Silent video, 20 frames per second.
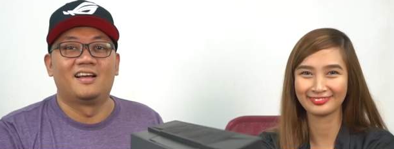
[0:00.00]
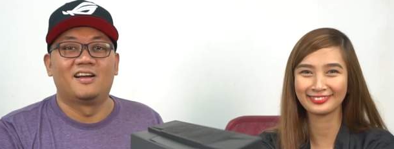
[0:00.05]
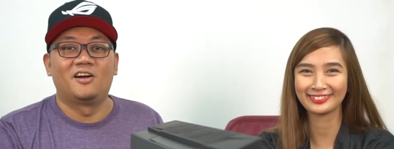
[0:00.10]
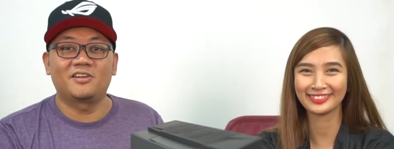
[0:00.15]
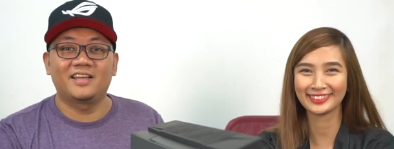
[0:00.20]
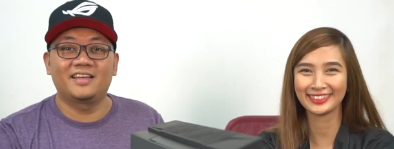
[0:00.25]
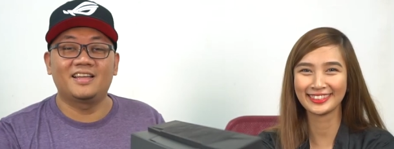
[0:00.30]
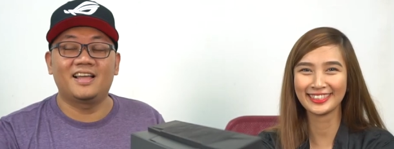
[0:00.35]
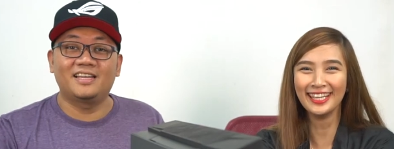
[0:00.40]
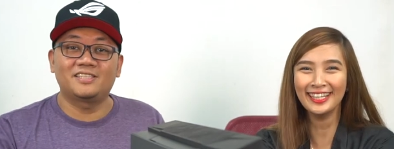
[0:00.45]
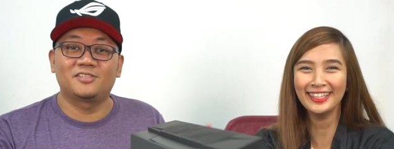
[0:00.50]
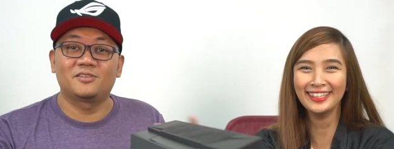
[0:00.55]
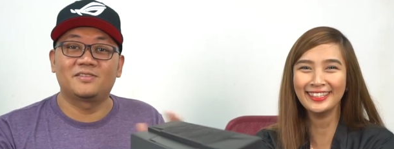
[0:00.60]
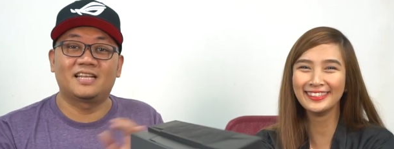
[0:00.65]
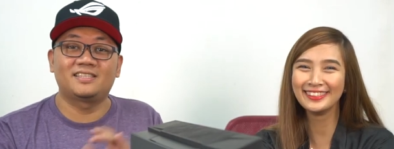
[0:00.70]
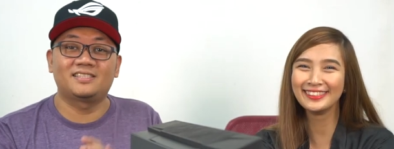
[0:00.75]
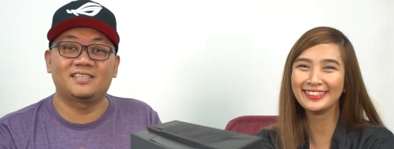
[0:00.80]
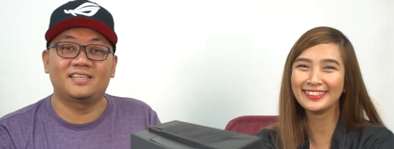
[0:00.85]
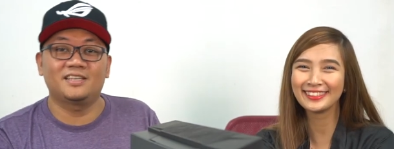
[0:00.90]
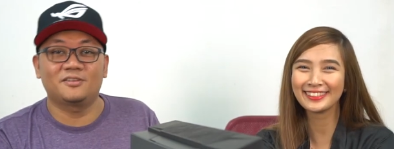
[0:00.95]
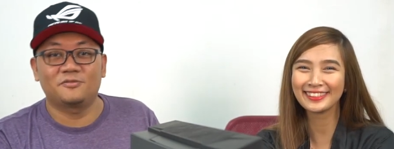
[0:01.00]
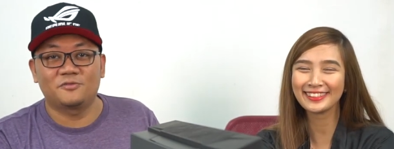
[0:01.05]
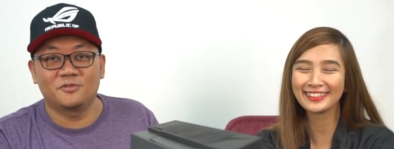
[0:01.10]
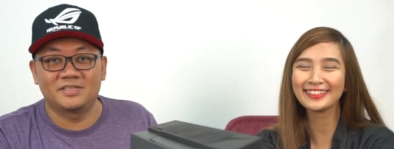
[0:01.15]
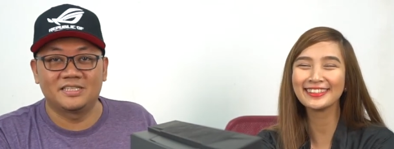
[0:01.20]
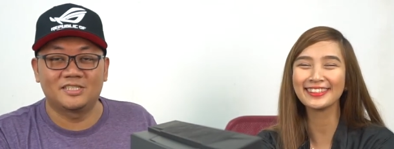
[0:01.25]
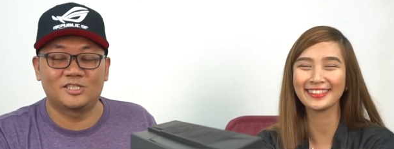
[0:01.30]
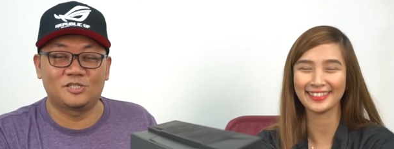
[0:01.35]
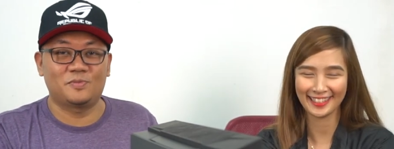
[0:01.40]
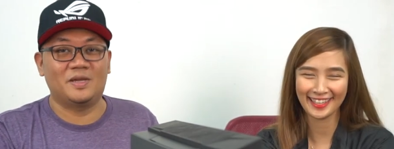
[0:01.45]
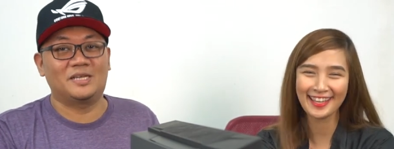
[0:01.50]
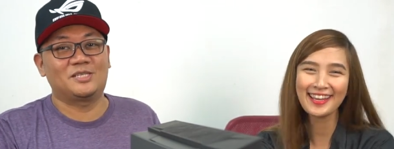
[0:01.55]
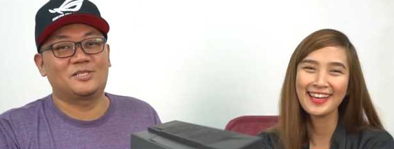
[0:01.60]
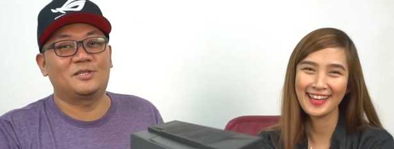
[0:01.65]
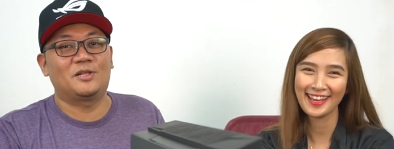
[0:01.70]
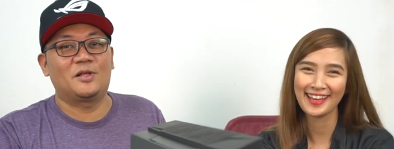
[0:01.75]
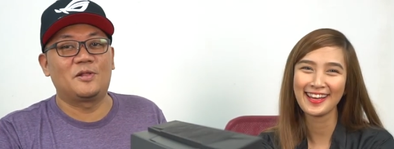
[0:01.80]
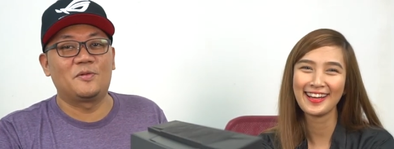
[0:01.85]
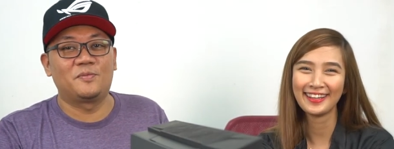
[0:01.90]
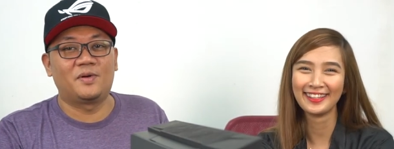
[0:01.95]
Speaker 1: Okay guys, so that's it for this
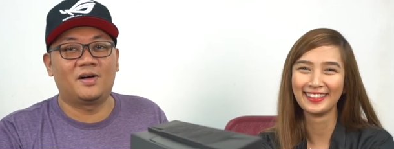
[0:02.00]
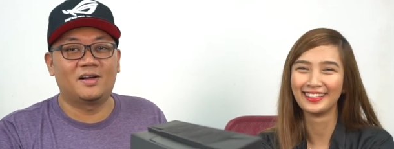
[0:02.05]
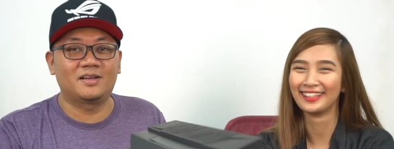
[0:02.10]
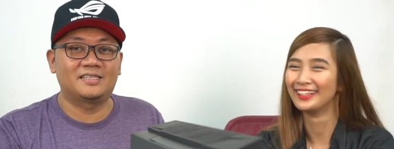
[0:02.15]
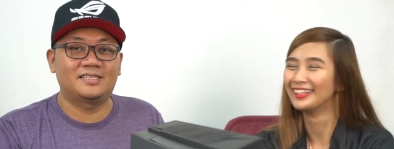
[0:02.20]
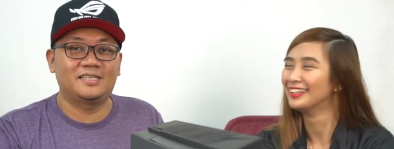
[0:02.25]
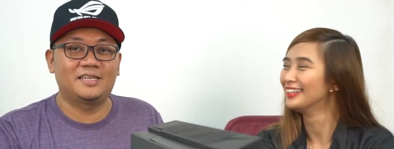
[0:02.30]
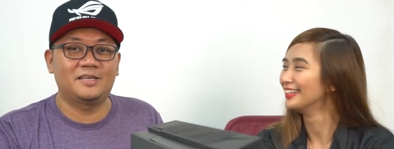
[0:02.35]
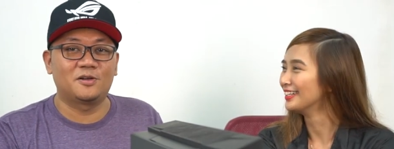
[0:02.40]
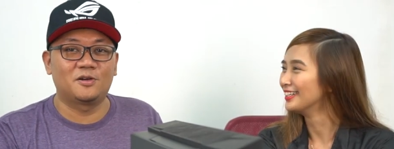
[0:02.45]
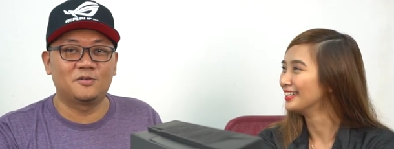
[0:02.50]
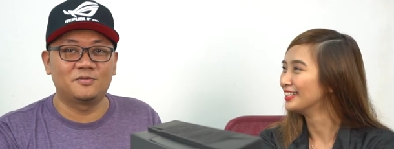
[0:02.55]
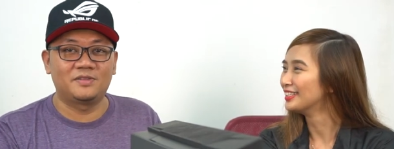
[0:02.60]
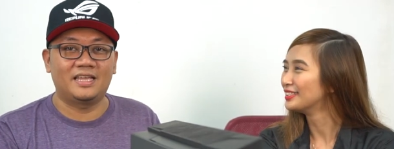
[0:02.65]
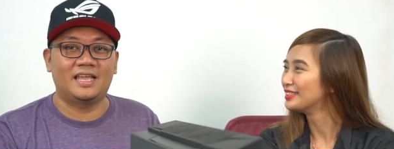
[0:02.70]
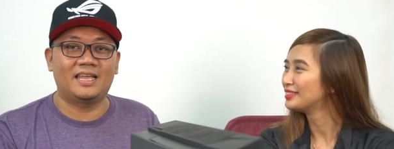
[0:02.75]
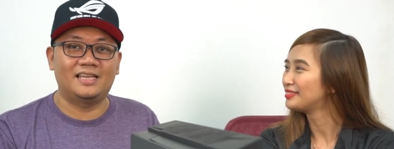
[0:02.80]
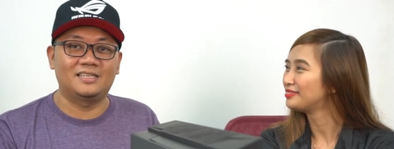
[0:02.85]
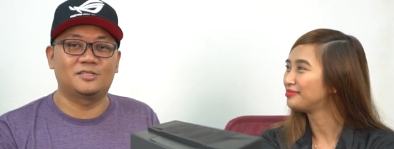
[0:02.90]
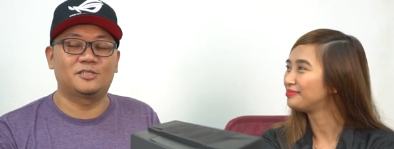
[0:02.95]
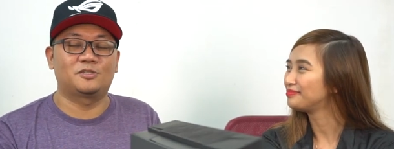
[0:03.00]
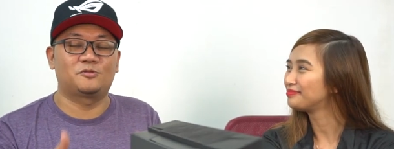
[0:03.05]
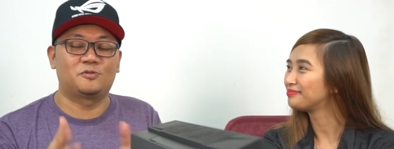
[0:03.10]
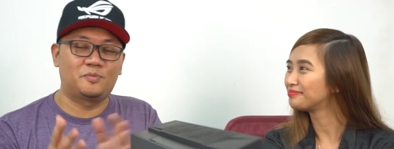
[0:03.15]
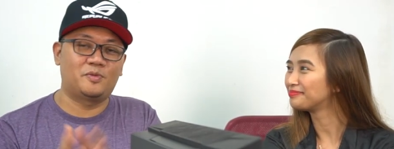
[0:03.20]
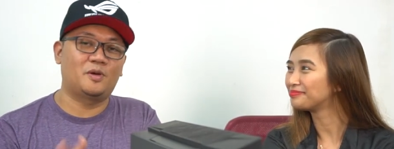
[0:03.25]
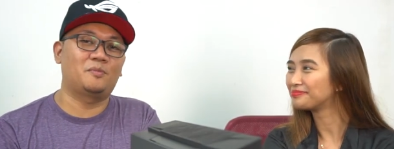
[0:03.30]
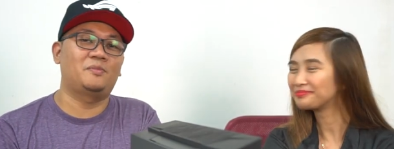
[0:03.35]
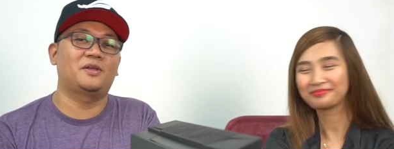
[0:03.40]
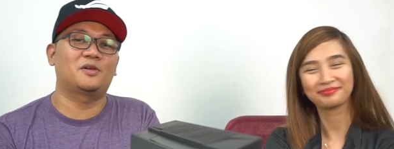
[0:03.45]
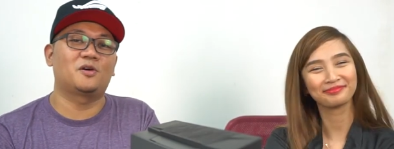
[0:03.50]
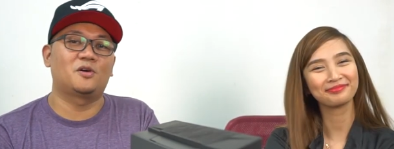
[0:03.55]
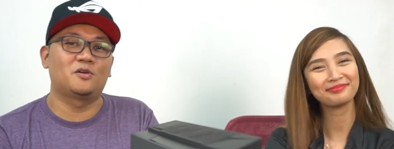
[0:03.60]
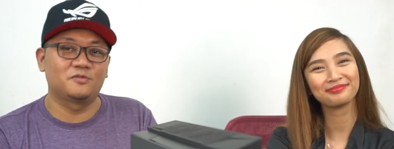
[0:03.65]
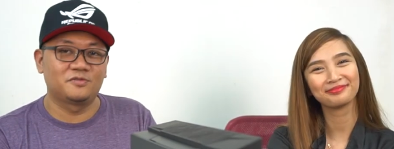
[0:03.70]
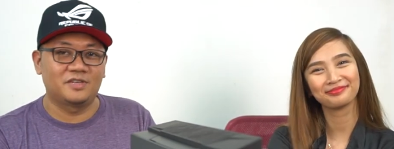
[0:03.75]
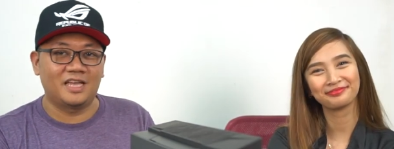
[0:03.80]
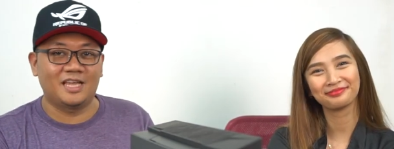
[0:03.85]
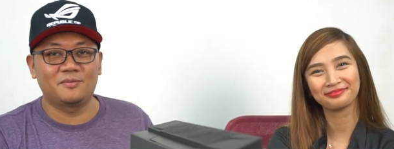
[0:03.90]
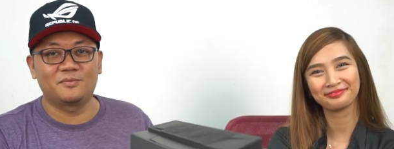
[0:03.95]
special unboxing of the Asus Republic
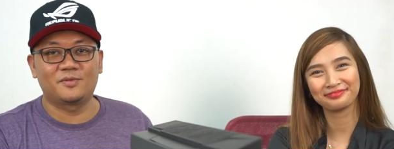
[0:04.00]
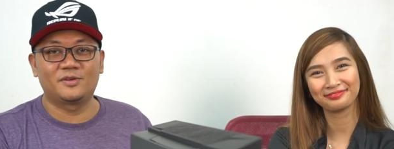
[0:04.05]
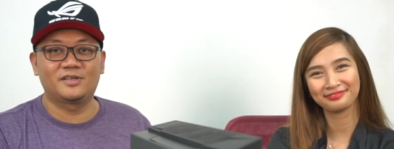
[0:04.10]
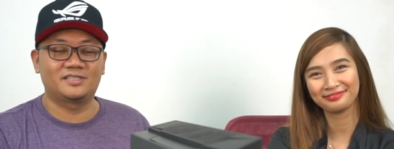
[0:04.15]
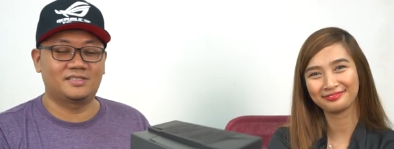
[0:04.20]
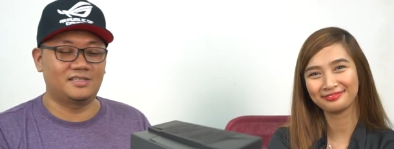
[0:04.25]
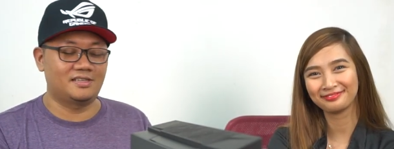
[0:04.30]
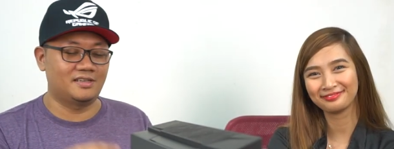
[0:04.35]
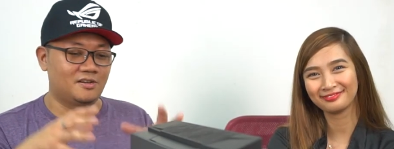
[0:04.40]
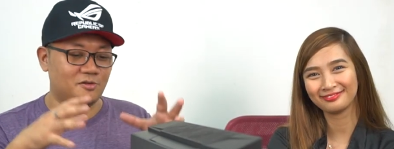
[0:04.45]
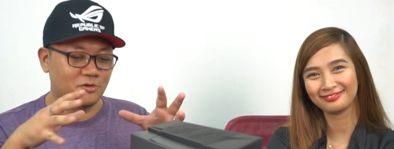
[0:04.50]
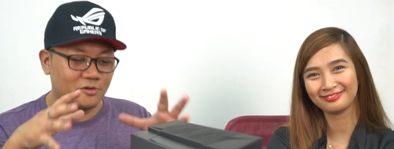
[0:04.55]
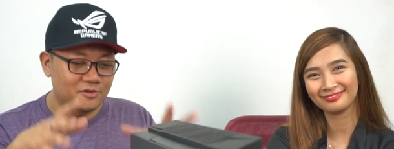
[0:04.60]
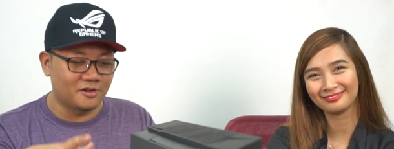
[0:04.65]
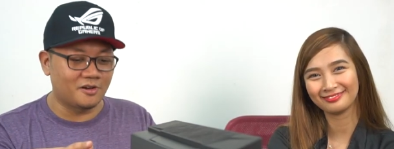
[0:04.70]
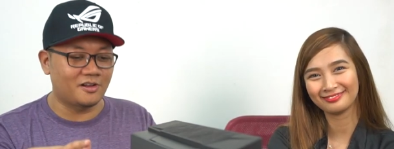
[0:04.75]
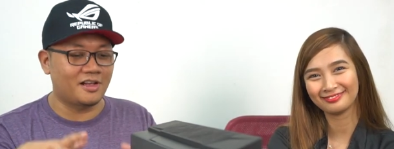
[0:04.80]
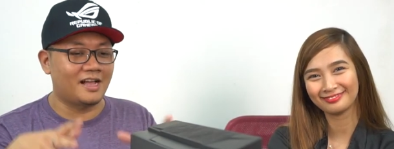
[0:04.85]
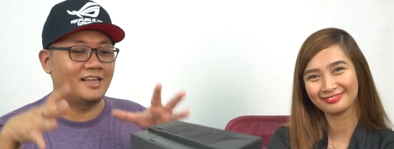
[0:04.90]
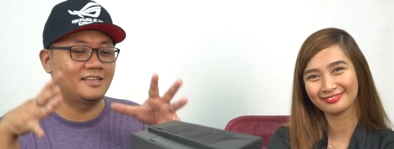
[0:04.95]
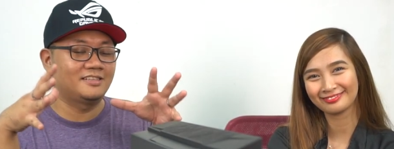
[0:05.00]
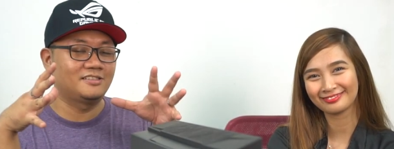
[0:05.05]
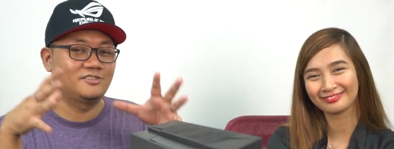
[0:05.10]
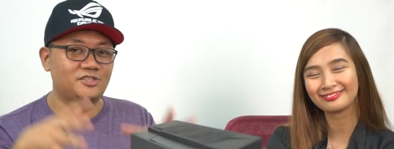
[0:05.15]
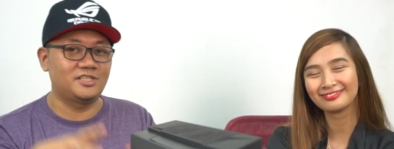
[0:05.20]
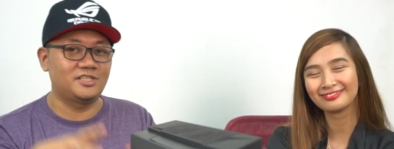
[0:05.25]
of Gamers Huracan